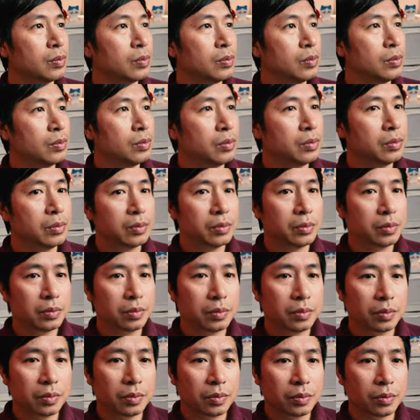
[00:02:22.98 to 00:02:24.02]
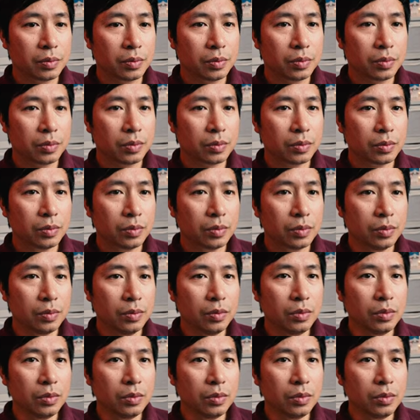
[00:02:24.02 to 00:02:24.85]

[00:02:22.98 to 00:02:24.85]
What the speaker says: [no speech]